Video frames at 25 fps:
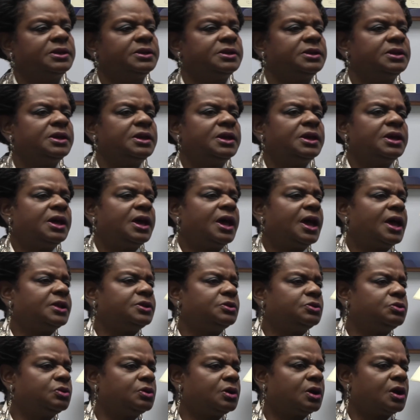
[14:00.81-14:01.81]

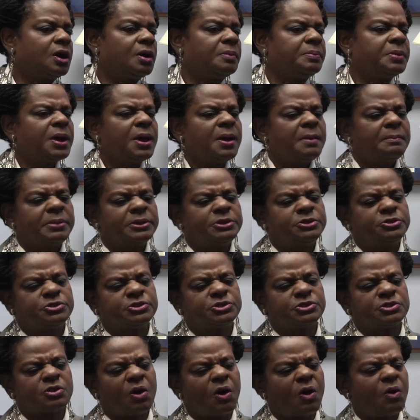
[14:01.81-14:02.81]
and hook up, but you
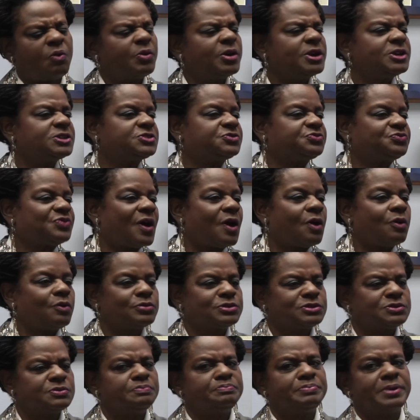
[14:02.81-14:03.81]
should always
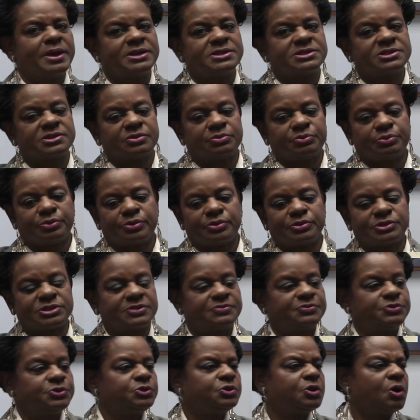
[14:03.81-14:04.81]
follow some basic rules.
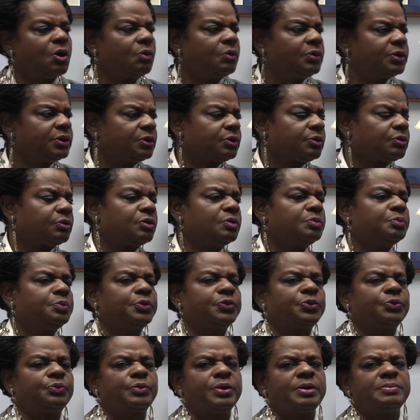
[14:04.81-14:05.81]
If you go in a group
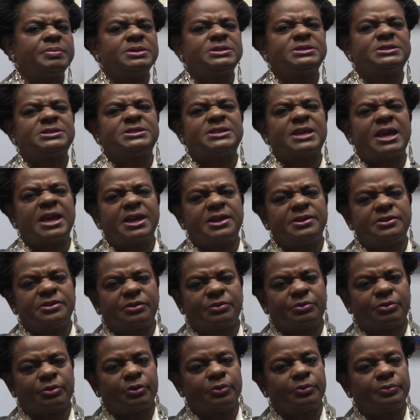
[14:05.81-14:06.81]
with women, stay in
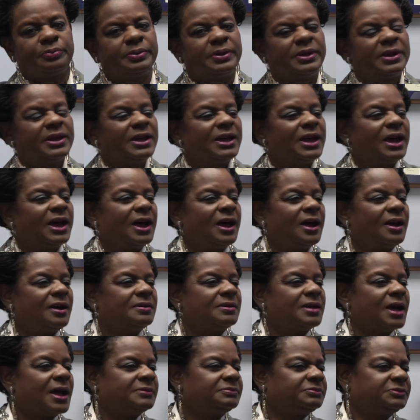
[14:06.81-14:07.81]
the group.
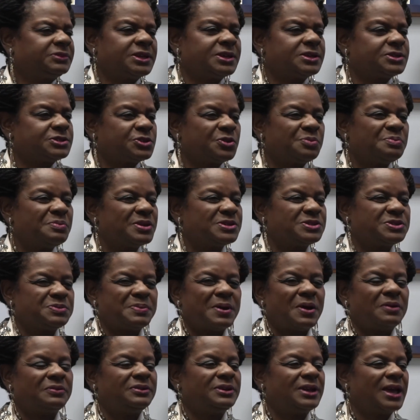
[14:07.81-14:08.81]
I think so much
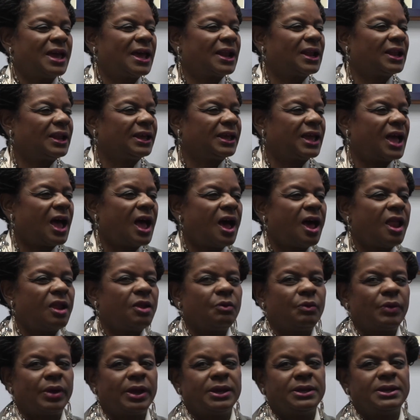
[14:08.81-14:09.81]
about Natalie
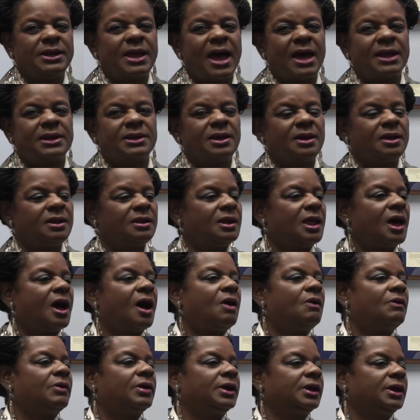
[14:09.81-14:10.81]
Holloway, not
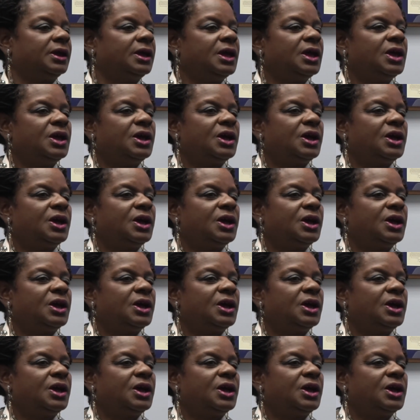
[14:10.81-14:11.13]
allowing